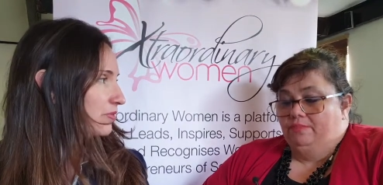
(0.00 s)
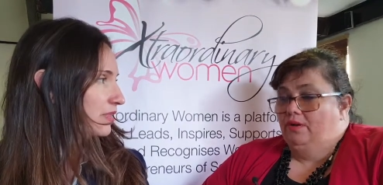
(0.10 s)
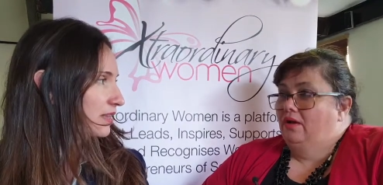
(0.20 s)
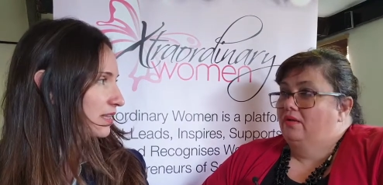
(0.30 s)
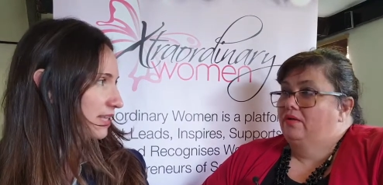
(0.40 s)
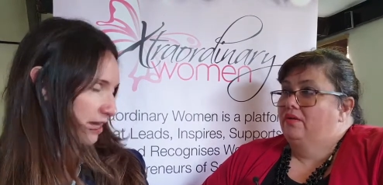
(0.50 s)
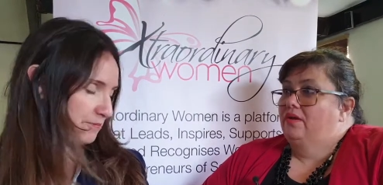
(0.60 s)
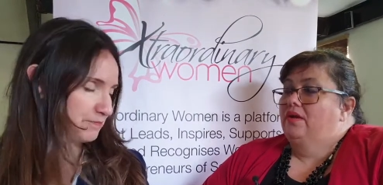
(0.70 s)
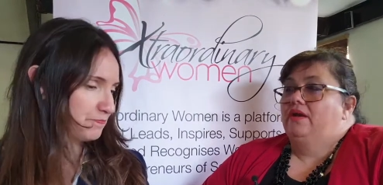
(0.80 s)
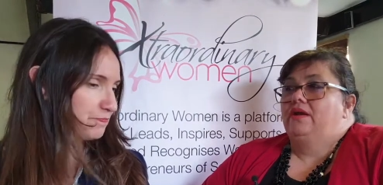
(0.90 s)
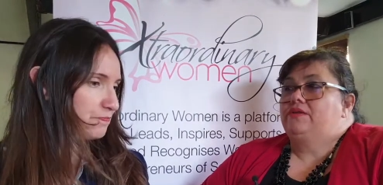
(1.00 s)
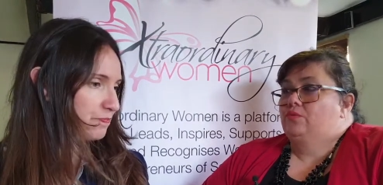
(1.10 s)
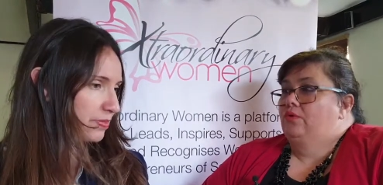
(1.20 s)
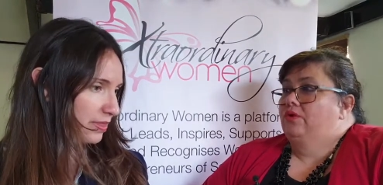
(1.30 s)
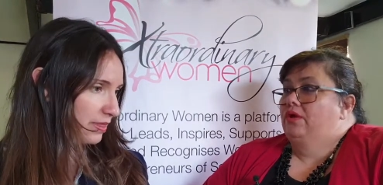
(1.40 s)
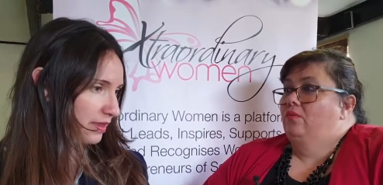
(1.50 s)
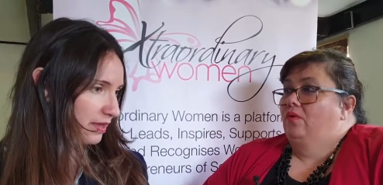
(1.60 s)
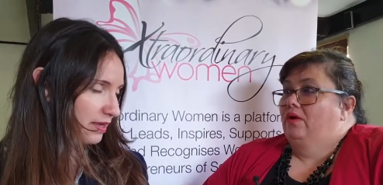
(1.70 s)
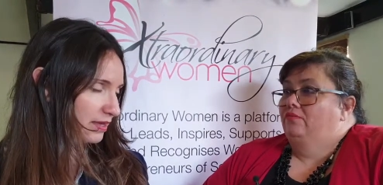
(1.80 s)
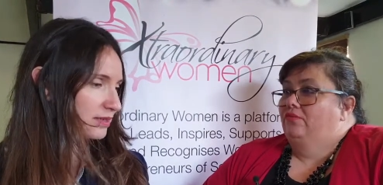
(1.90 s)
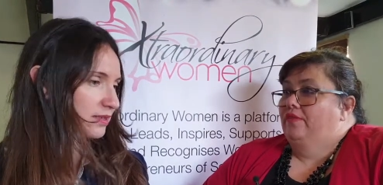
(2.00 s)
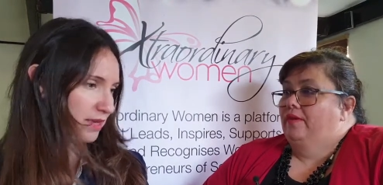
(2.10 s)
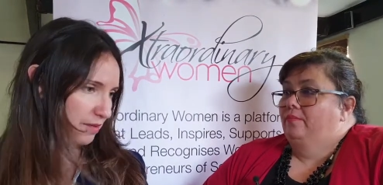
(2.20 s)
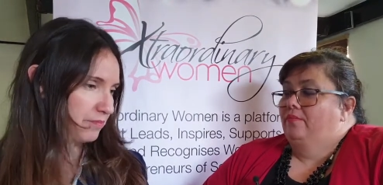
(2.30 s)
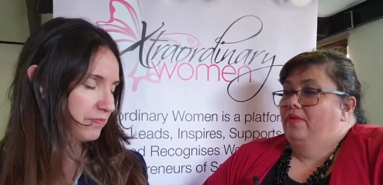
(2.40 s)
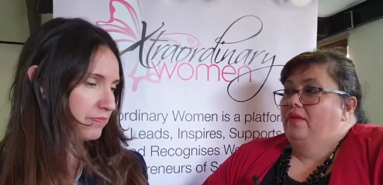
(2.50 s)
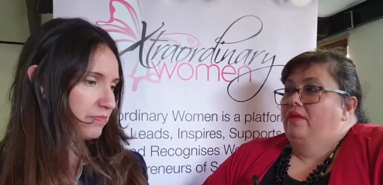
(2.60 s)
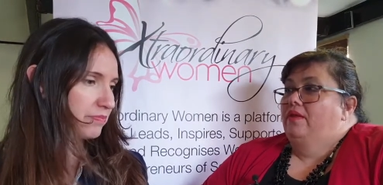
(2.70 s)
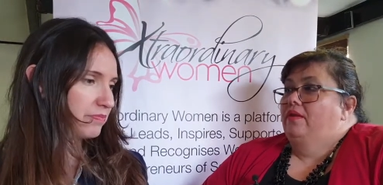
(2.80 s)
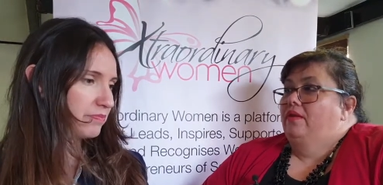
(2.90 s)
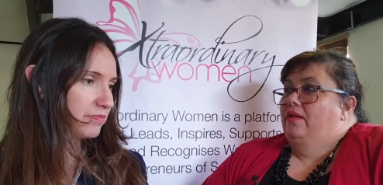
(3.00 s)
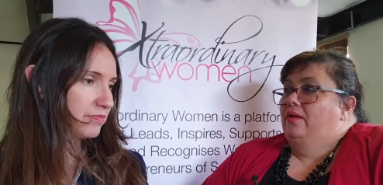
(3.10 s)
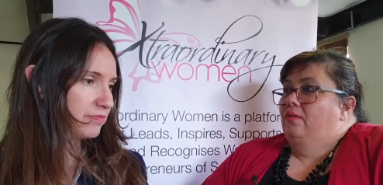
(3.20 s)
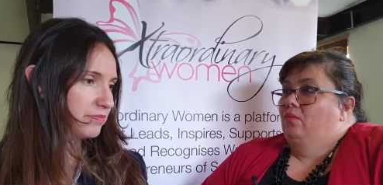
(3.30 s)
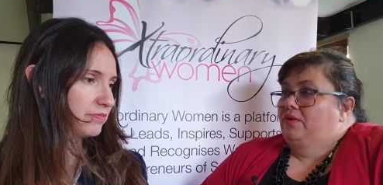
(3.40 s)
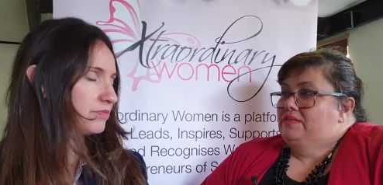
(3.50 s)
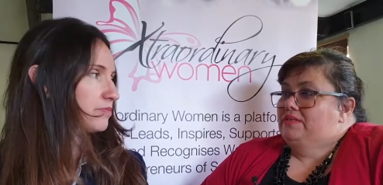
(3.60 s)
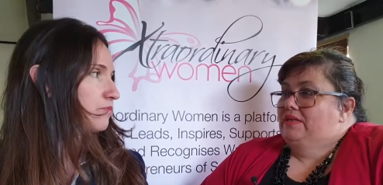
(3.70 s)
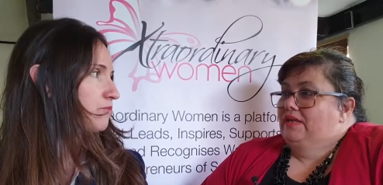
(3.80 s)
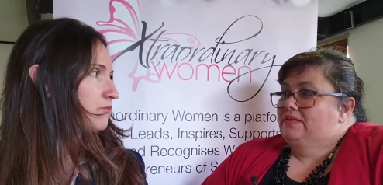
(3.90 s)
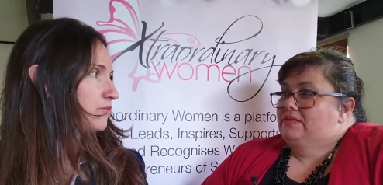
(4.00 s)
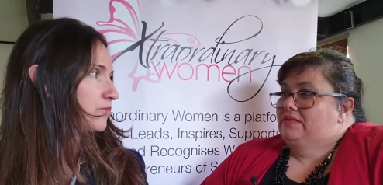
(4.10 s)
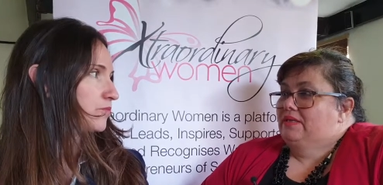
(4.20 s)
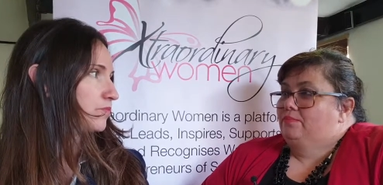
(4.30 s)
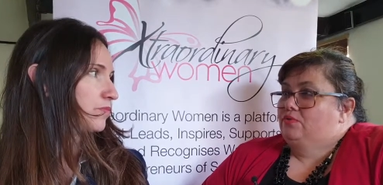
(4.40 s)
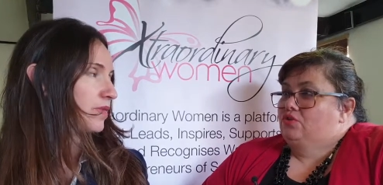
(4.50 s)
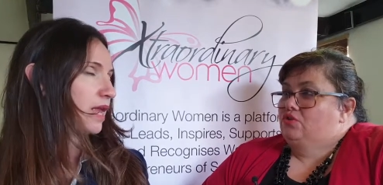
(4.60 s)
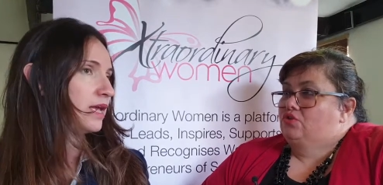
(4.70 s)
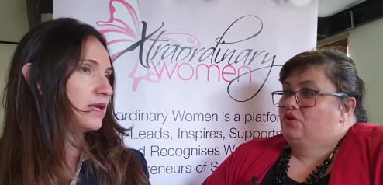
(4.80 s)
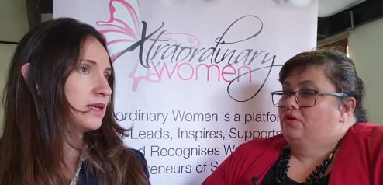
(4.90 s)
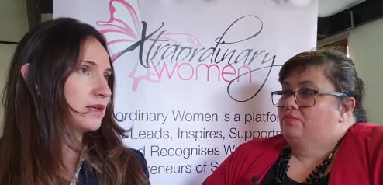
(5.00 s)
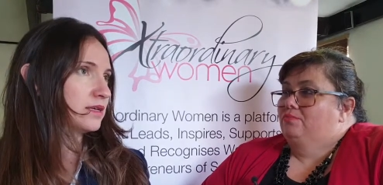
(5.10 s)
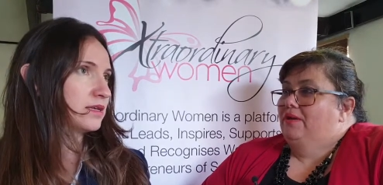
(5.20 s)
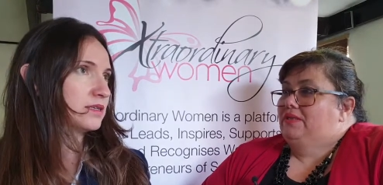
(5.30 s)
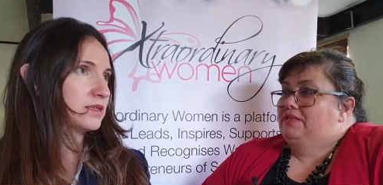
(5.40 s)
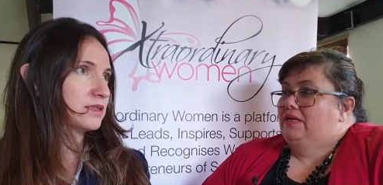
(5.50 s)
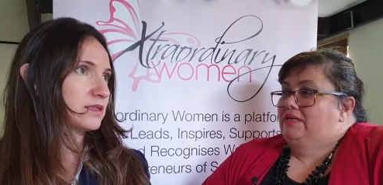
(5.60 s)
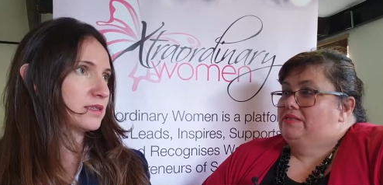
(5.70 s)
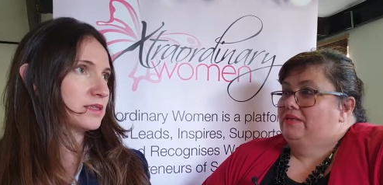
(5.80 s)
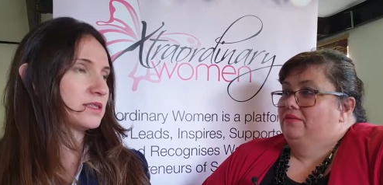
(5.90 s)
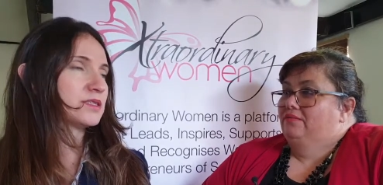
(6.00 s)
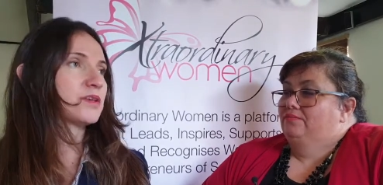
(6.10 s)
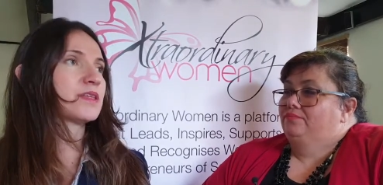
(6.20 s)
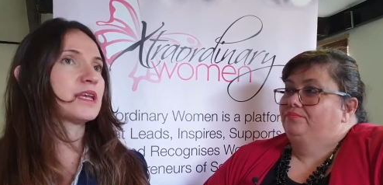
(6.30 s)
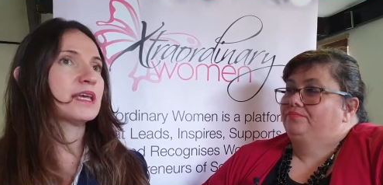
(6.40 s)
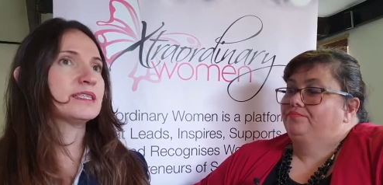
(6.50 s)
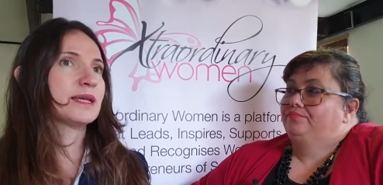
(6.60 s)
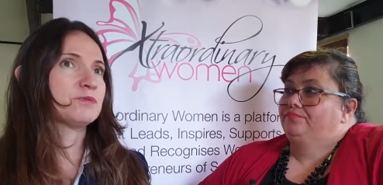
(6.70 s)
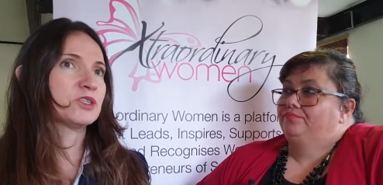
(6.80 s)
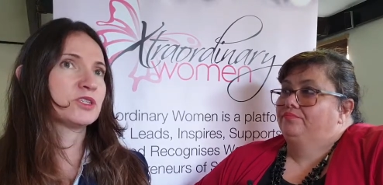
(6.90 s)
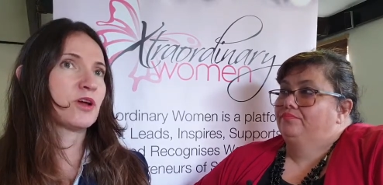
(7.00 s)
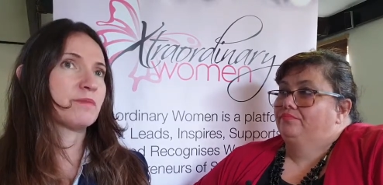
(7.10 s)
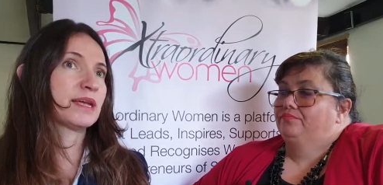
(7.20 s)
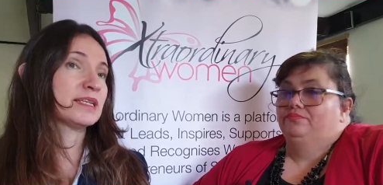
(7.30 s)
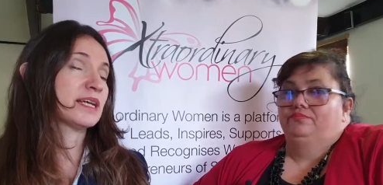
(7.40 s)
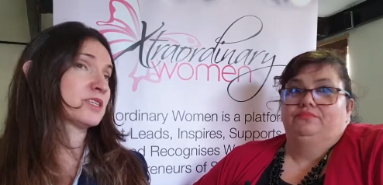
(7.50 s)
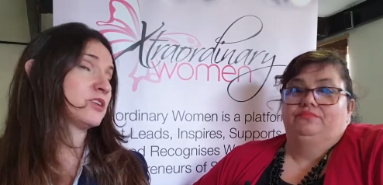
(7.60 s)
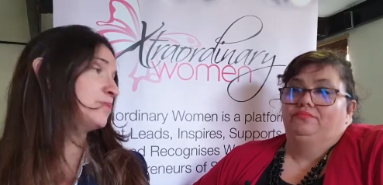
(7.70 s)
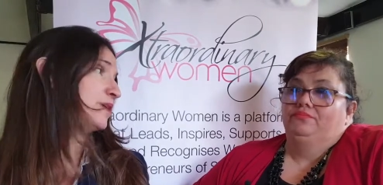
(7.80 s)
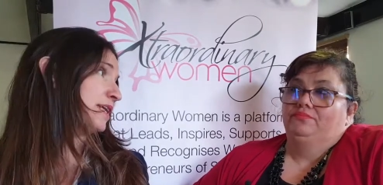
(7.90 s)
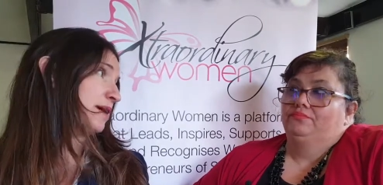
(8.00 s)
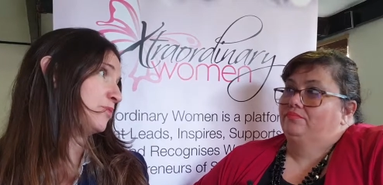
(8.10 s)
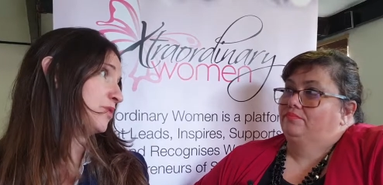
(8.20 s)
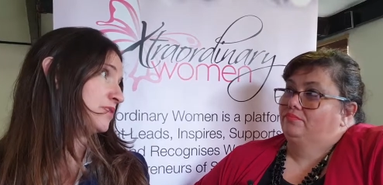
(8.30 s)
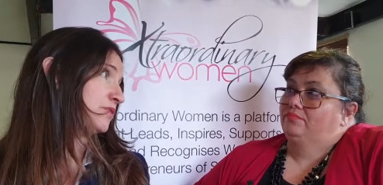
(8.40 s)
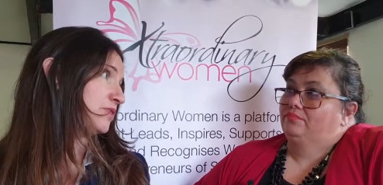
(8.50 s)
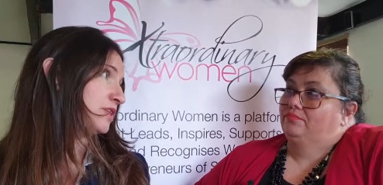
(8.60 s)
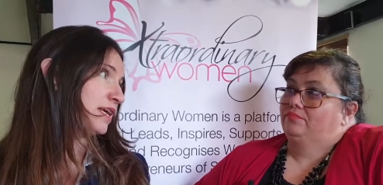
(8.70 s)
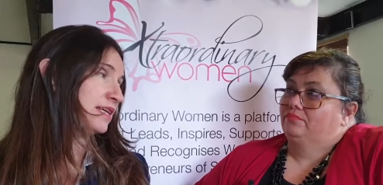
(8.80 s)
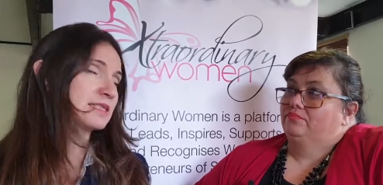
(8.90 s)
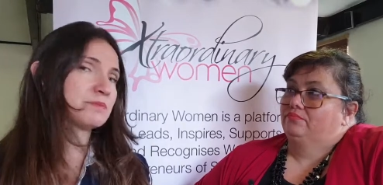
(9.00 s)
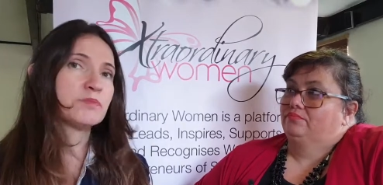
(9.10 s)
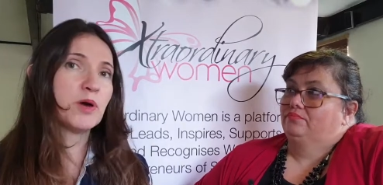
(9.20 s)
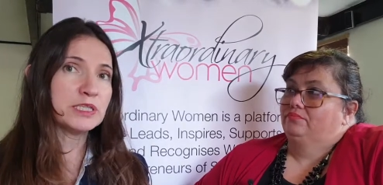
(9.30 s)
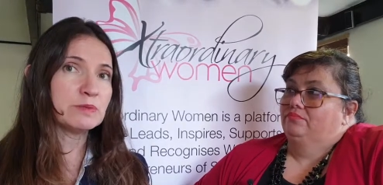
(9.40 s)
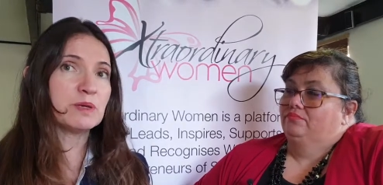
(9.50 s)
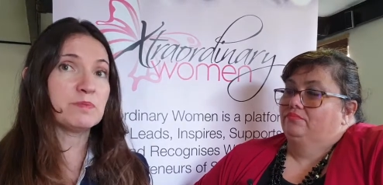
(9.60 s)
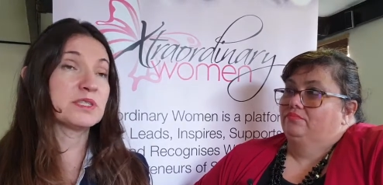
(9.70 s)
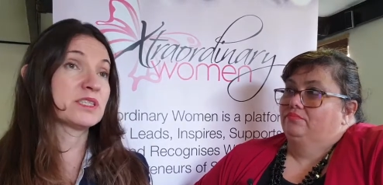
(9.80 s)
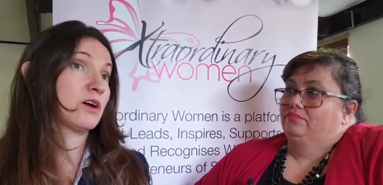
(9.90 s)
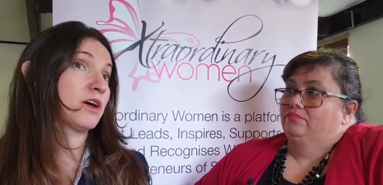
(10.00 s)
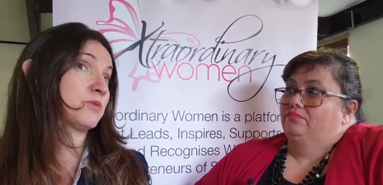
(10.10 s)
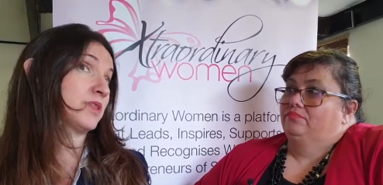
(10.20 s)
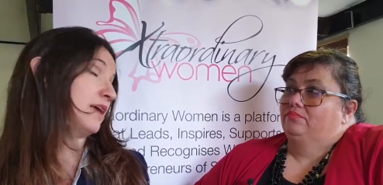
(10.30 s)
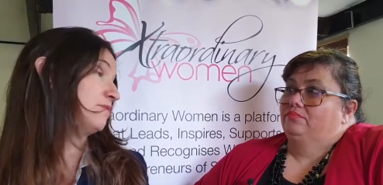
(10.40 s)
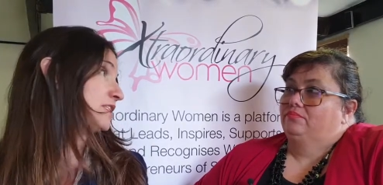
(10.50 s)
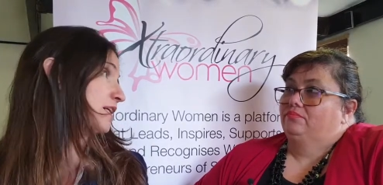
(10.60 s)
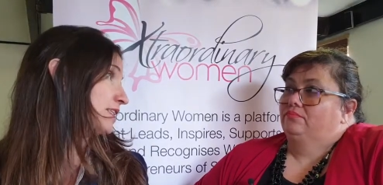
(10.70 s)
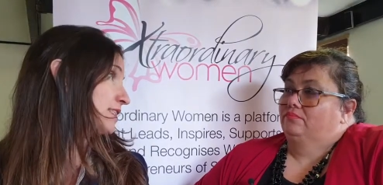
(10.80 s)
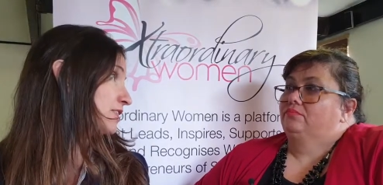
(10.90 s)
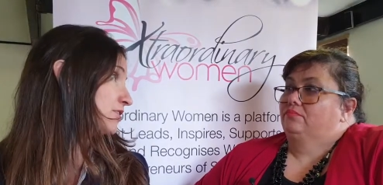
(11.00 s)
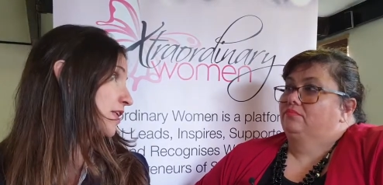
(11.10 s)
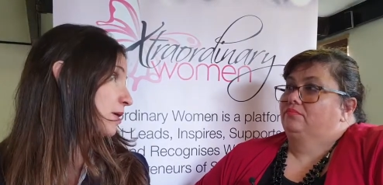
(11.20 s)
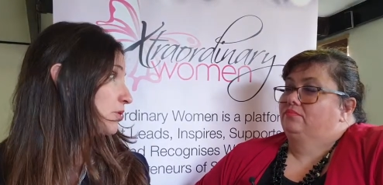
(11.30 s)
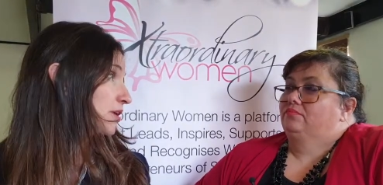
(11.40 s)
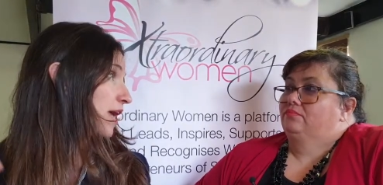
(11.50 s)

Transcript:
Speaker 1: a blog, it's working well for them. What's the next step to start monetizing?
Speaker 2: So the next step to start monetizing could be a number of different things. Most people start with advertising, so they put